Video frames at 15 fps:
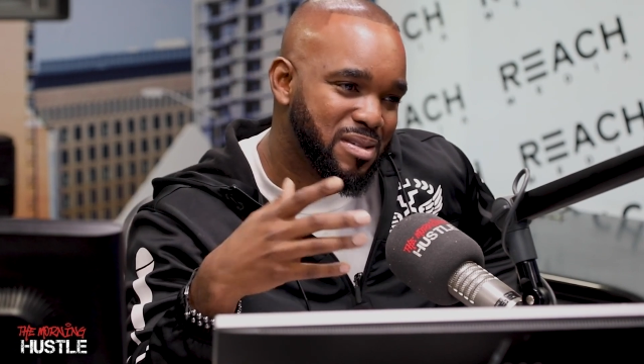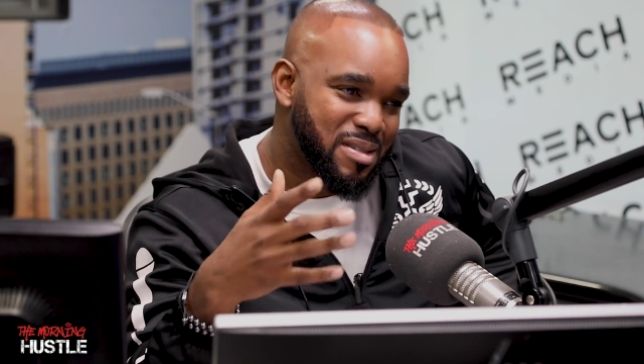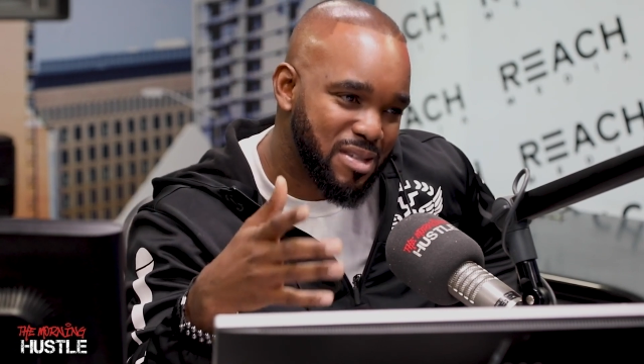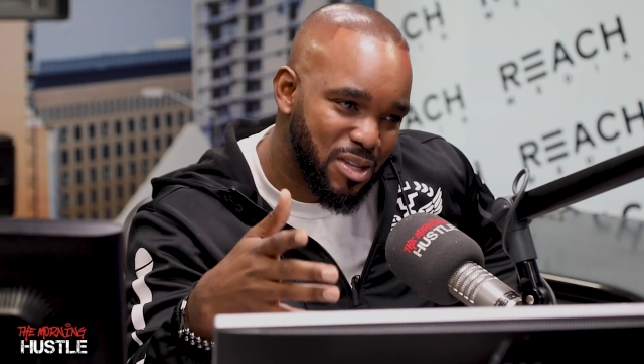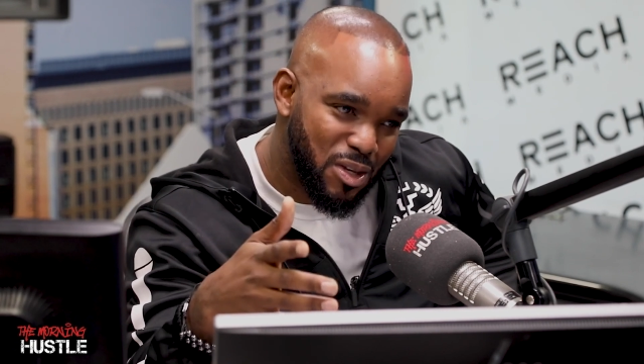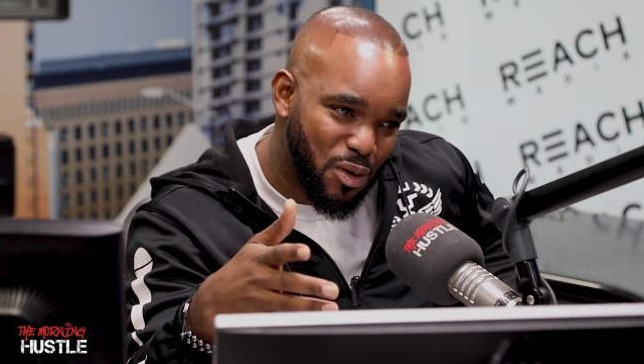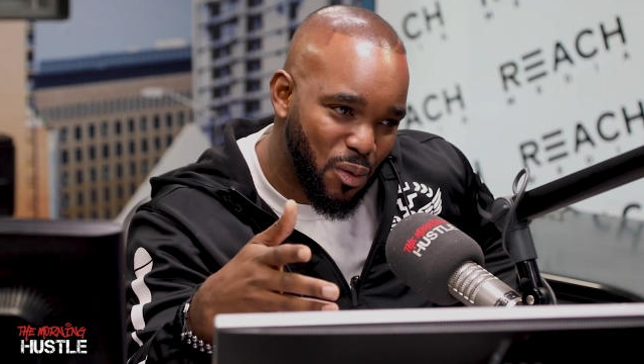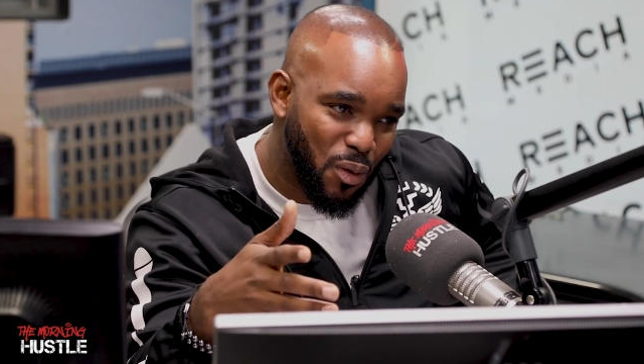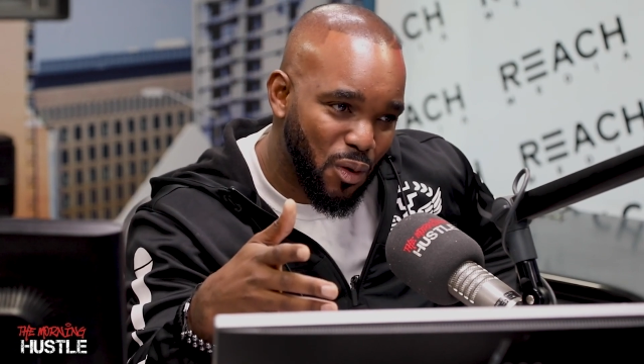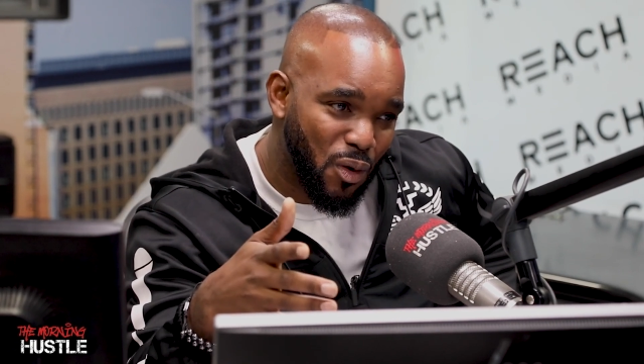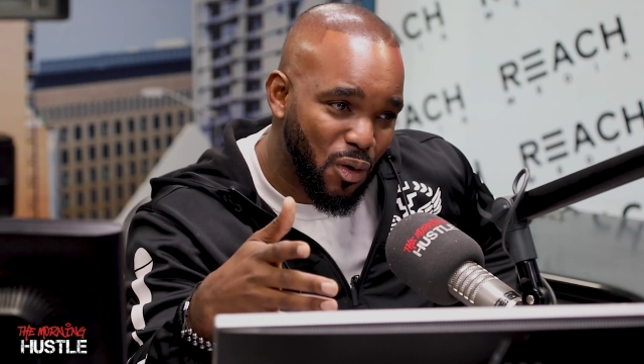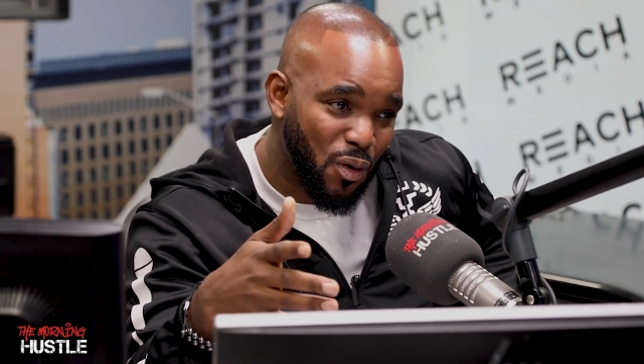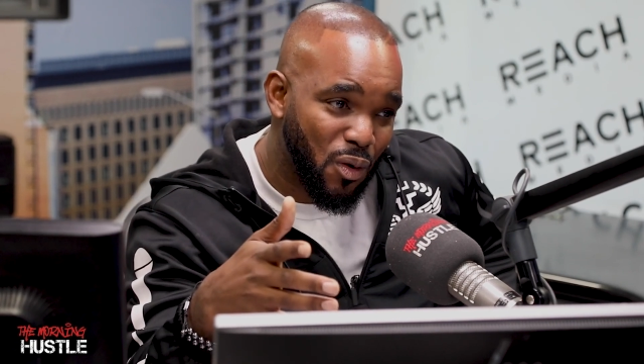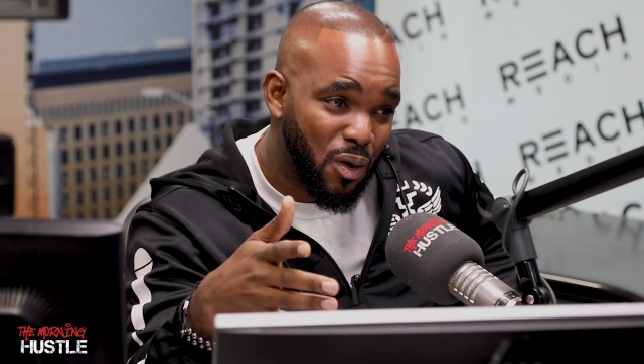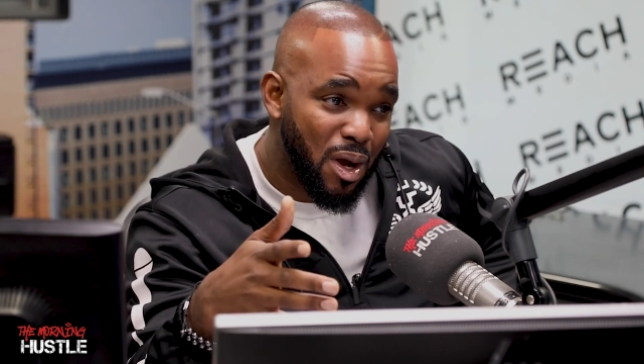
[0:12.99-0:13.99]
a
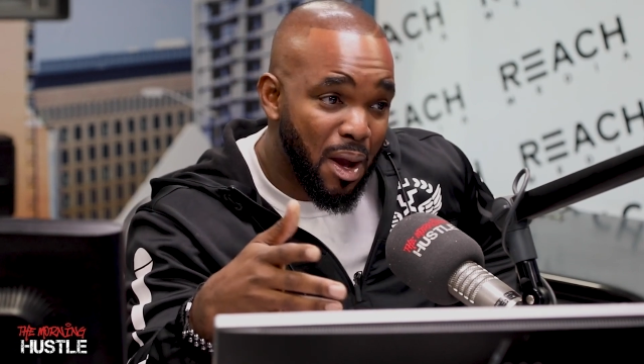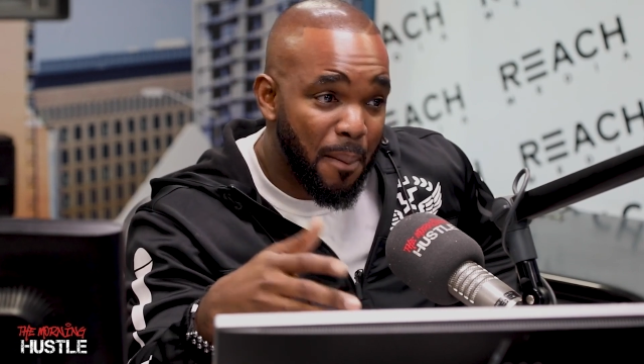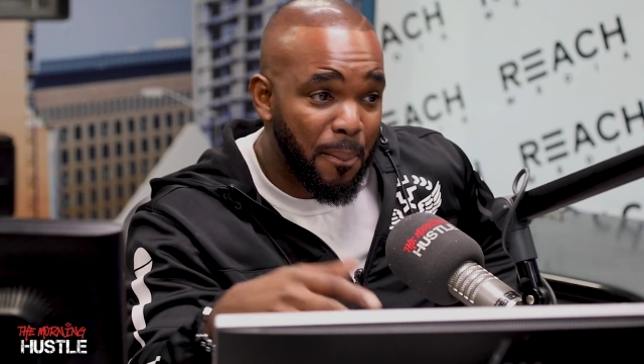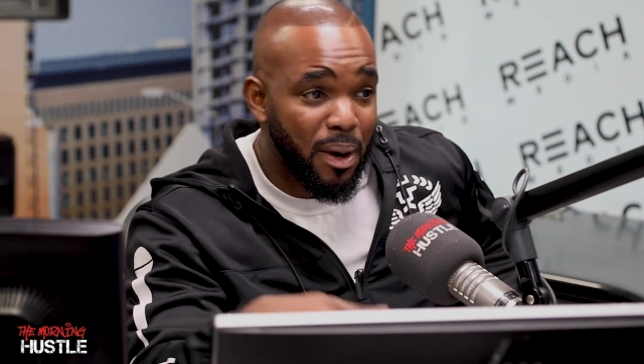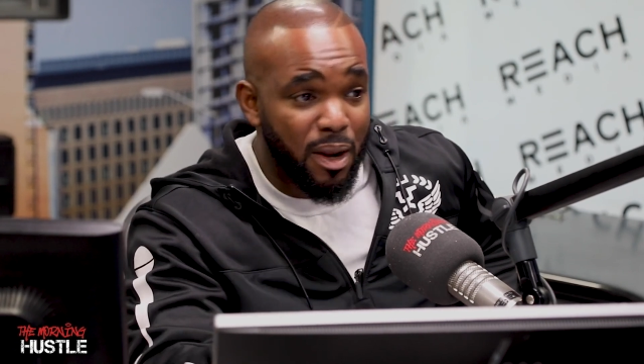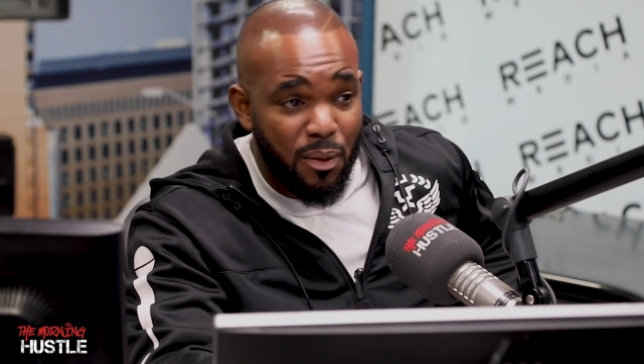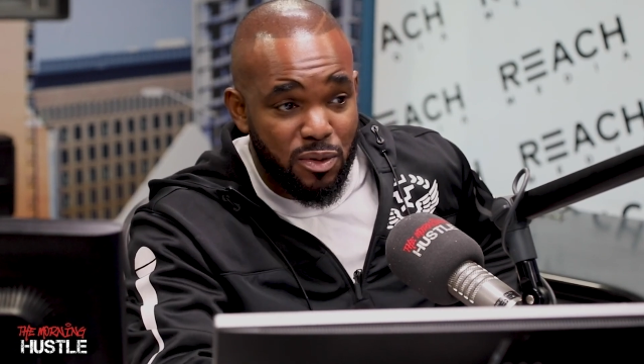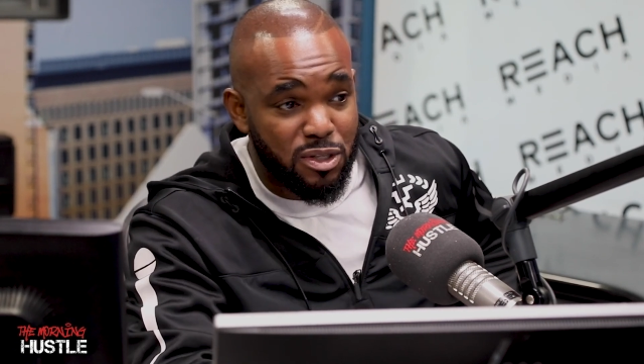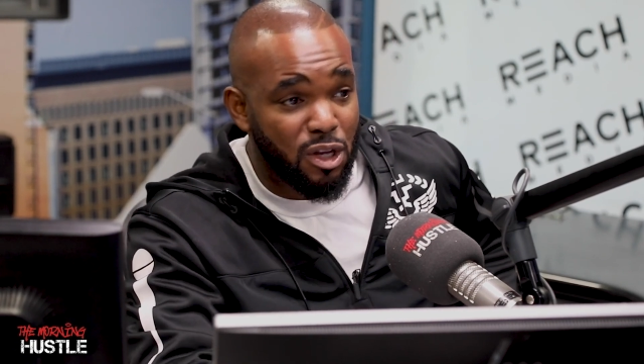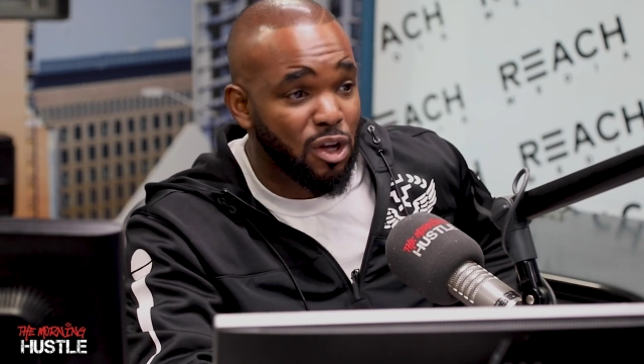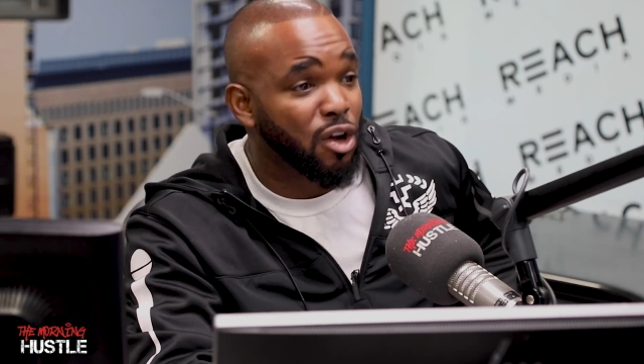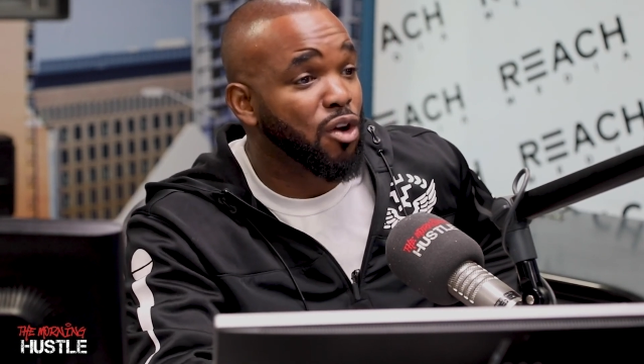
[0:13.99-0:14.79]
sequel, but it was like